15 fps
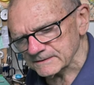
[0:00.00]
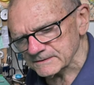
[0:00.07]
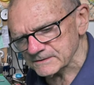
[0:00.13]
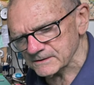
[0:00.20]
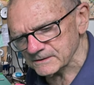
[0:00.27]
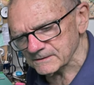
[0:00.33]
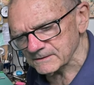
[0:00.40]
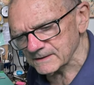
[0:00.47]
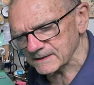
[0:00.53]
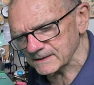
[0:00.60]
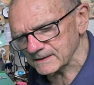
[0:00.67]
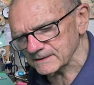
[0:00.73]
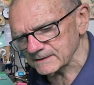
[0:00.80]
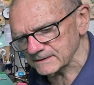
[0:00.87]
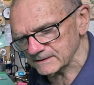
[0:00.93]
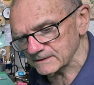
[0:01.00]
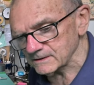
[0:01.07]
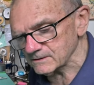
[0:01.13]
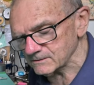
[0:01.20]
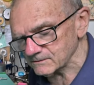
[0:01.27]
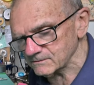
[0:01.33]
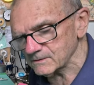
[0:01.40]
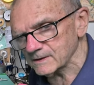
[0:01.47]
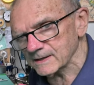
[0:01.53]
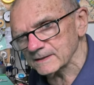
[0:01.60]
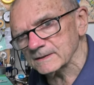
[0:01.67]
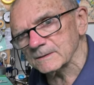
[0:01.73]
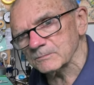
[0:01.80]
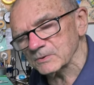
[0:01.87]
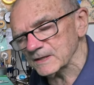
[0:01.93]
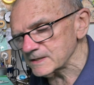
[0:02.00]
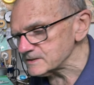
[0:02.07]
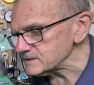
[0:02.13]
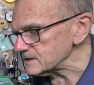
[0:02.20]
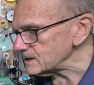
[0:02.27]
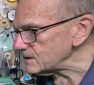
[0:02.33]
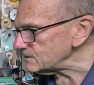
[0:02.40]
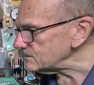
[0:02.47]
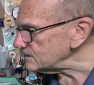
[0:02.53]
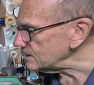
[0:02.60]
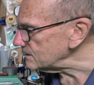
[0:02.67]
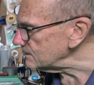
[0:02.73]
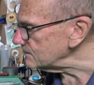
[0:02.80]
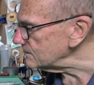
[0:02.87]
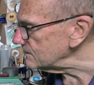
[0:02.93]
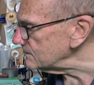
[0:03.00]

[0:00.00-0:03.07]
So uh, you know we're at the place now where